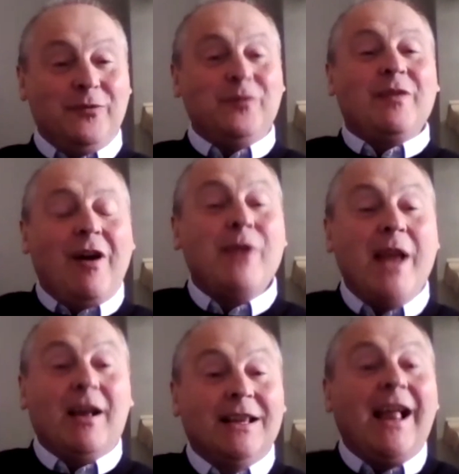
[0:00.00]
Oh
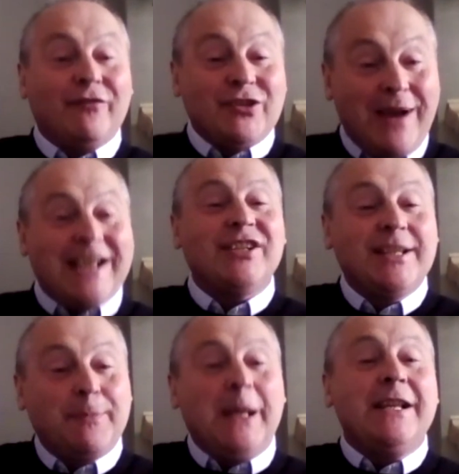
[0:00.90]
yeah, I'd love to actually
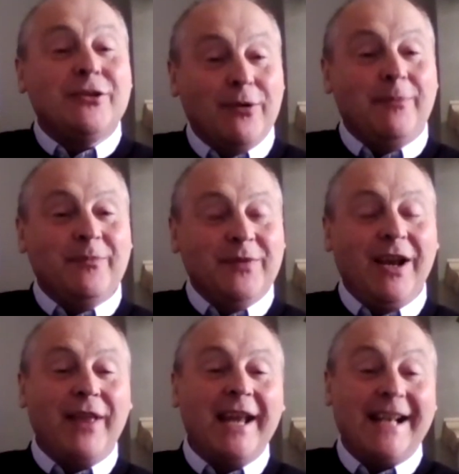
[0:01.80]
speak to
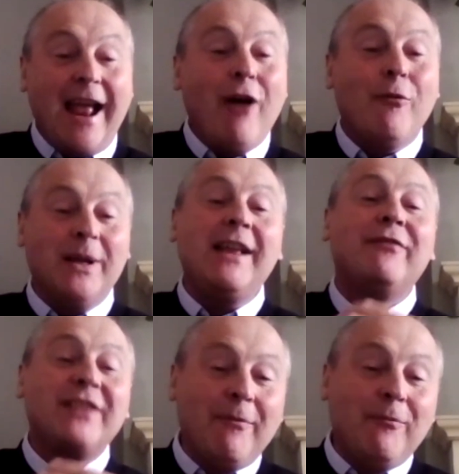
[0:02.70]
them. They can help me. They've
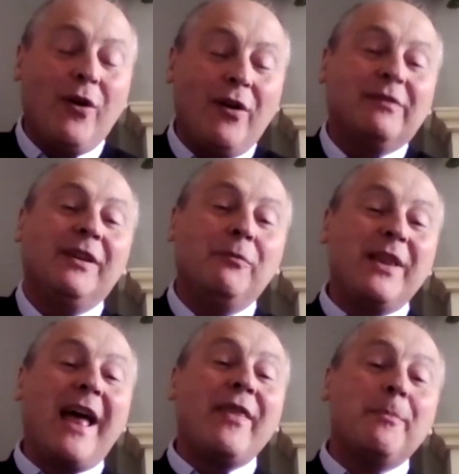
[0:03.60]
done what with
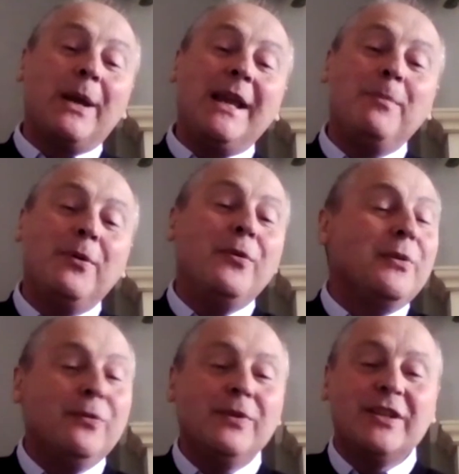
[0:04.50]
other people
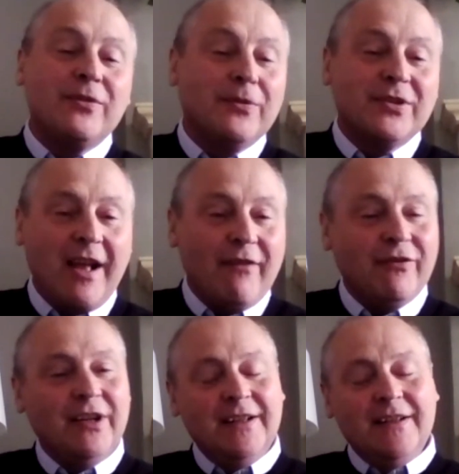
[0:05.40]
and all this sort of stuff.
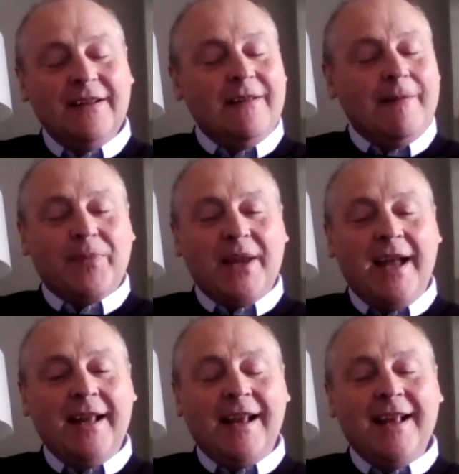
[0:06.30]

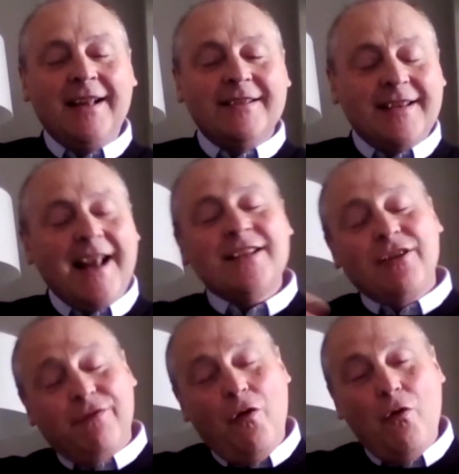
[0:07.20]
And so that's the
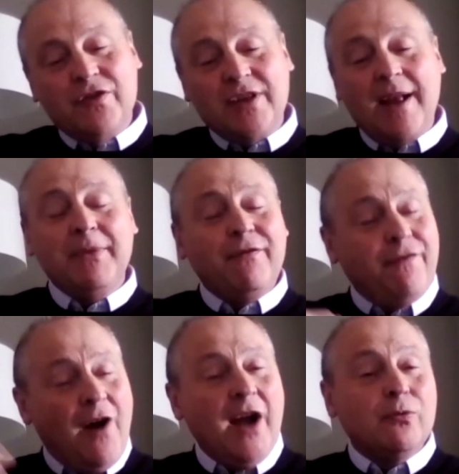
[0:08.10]
fourth step. And the
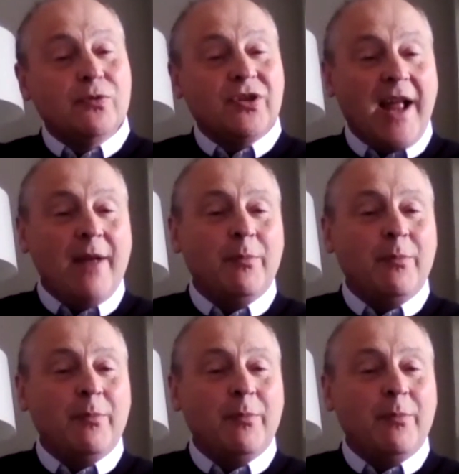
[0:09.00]
final step,